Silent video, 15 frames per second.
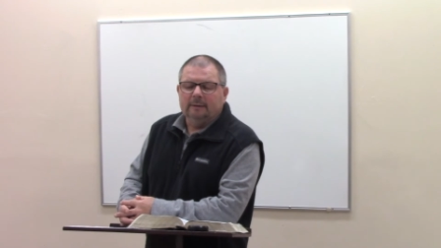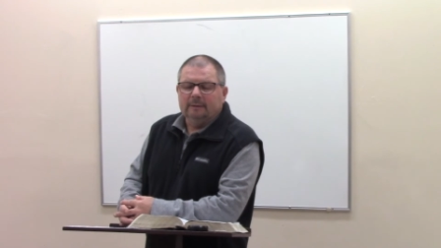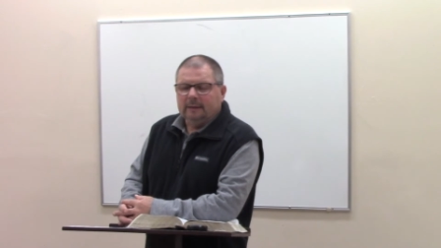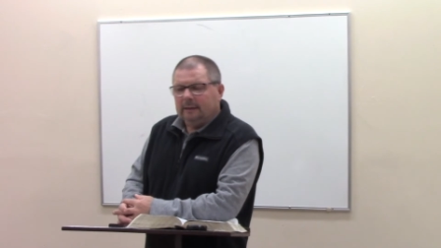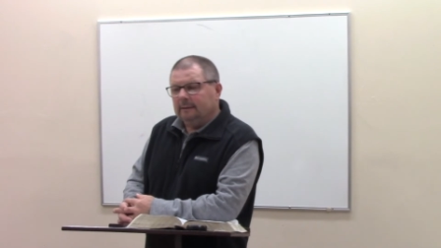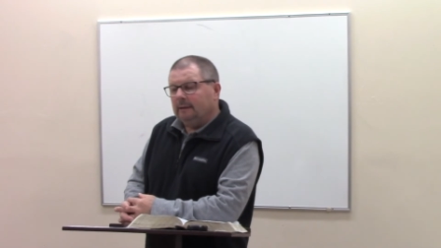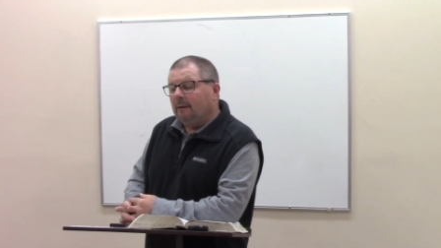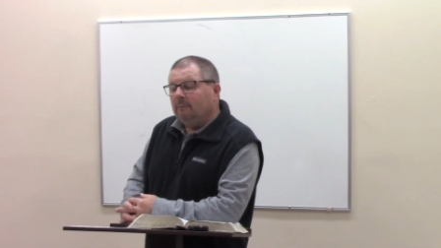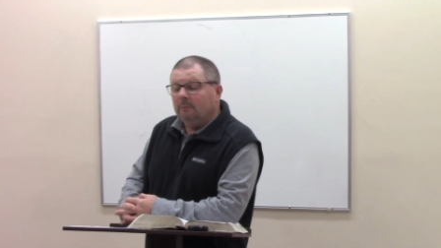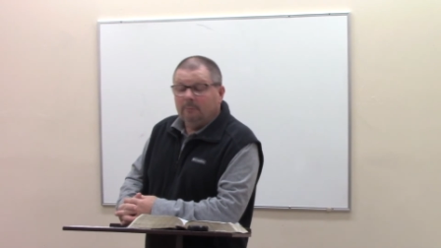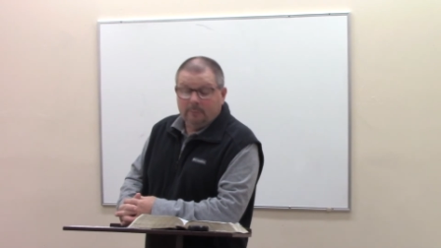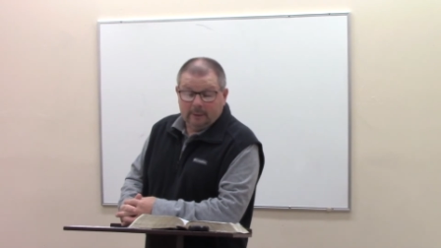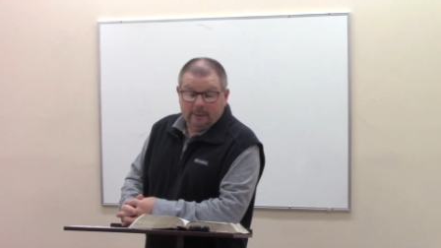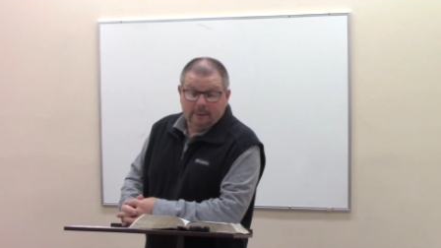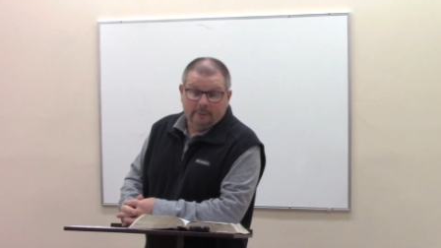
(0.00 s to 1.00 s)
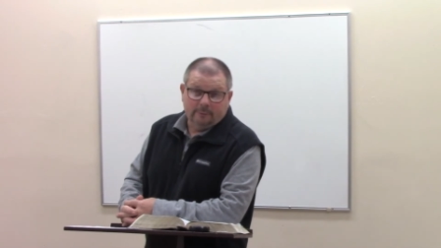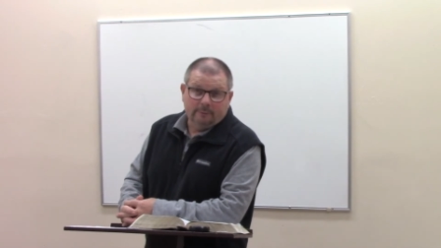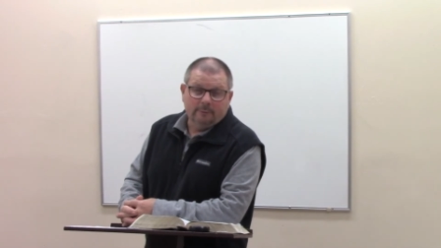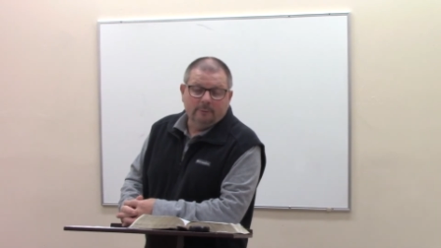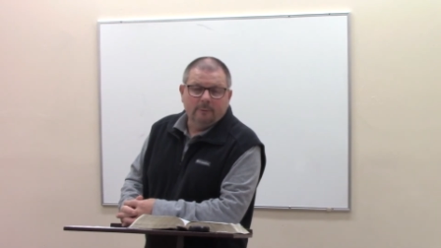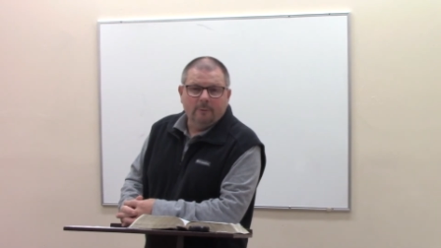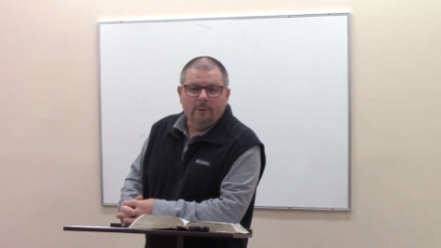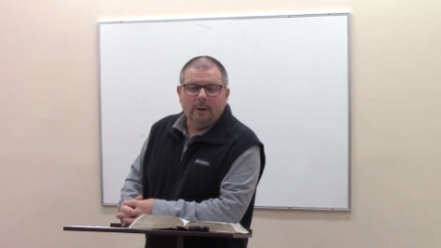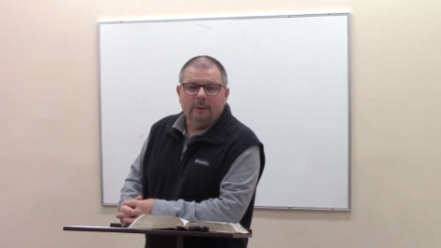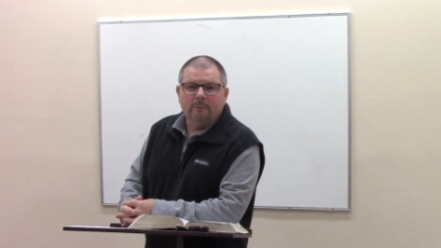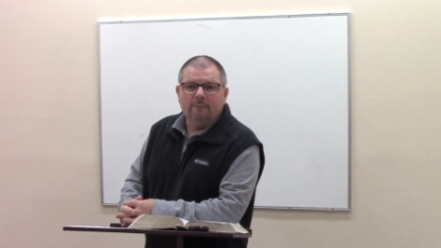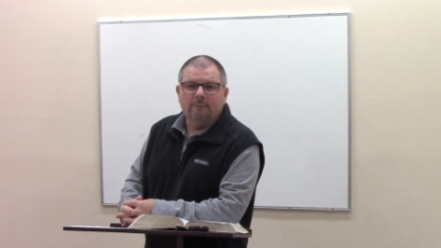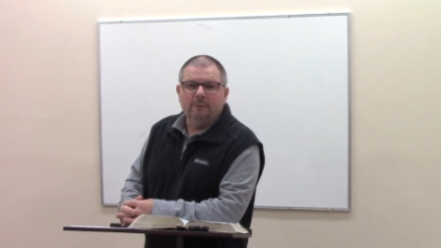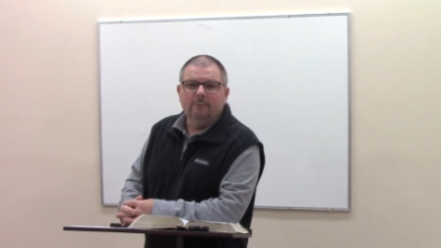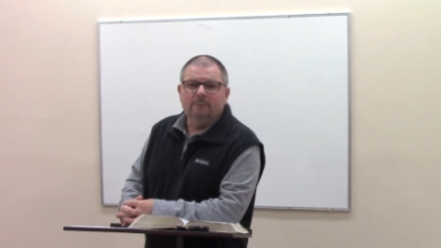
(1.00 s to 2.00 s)
that, that would be quite a
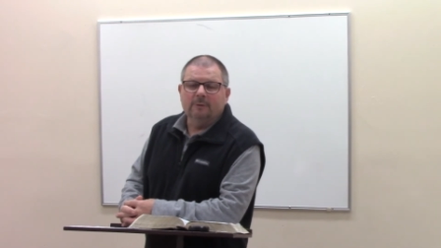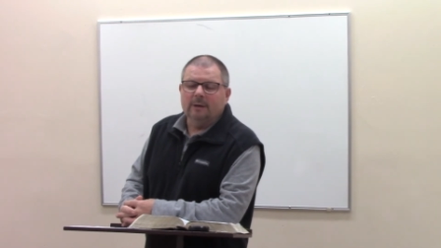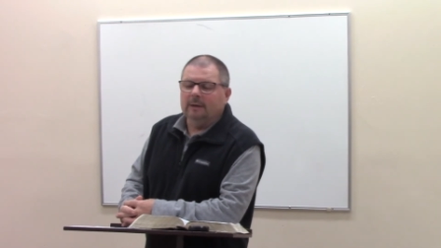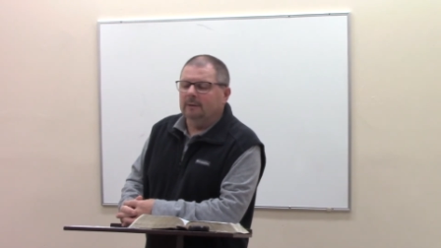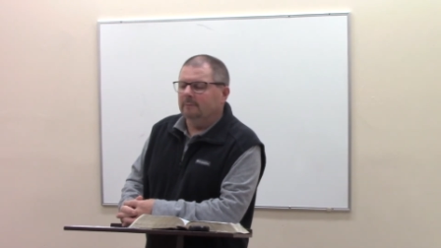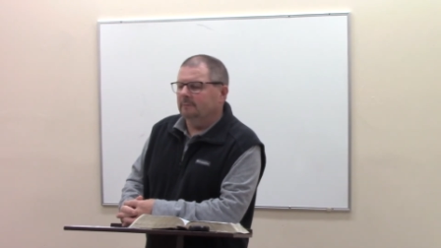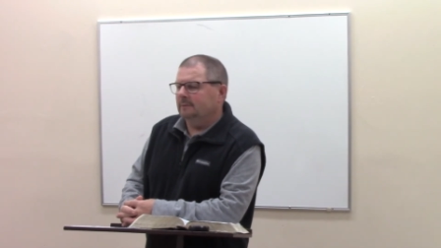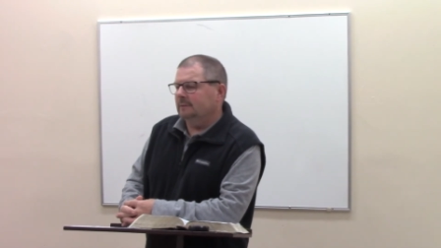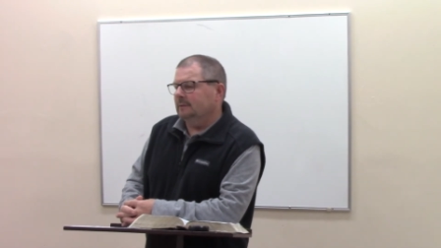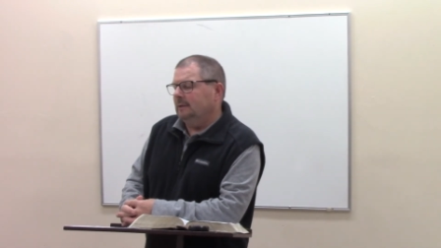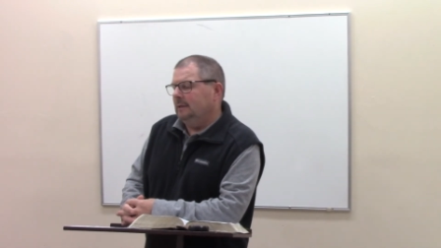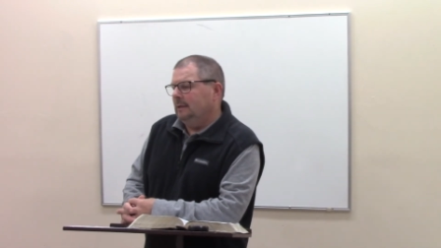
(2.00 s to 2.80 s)
few times.